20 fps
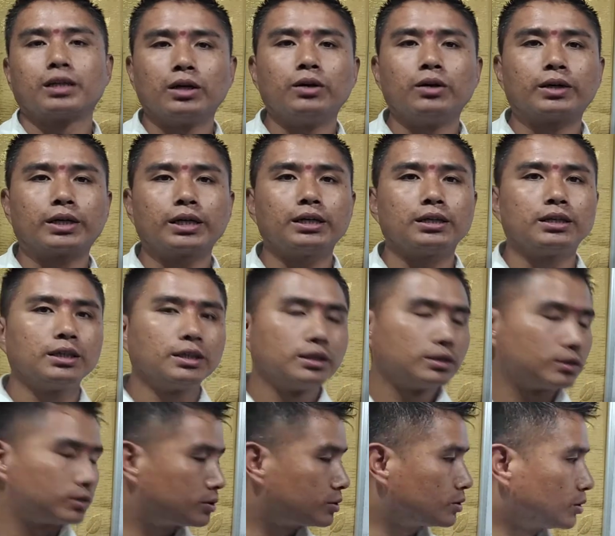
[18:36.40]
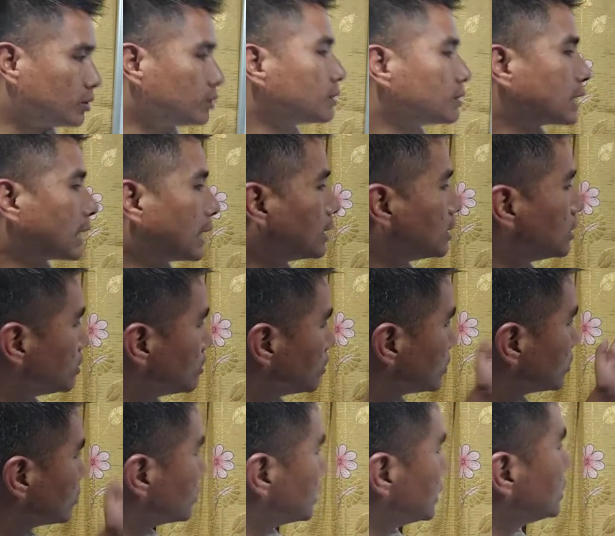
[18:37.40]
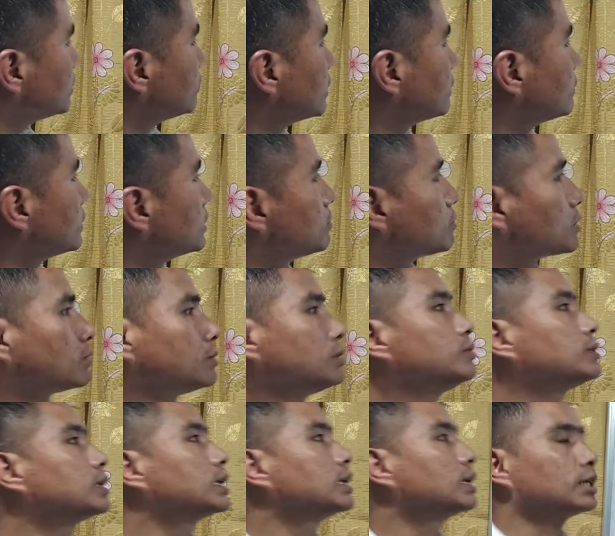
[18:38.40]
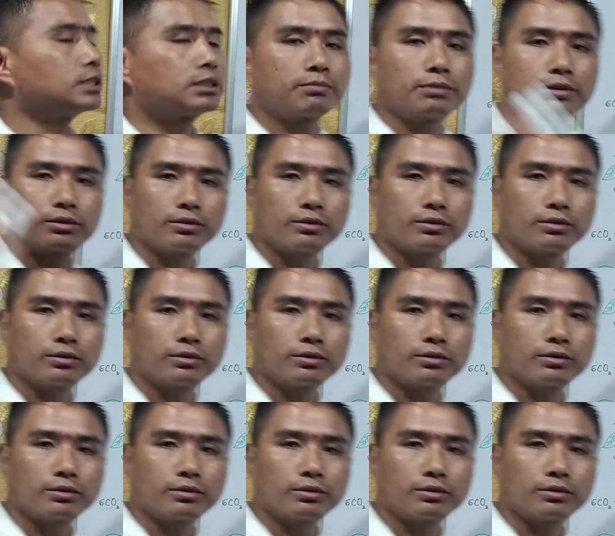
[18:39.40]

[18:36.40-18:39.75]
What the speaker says: Okay, so kindly go through it. If you have any problem, you can ask me.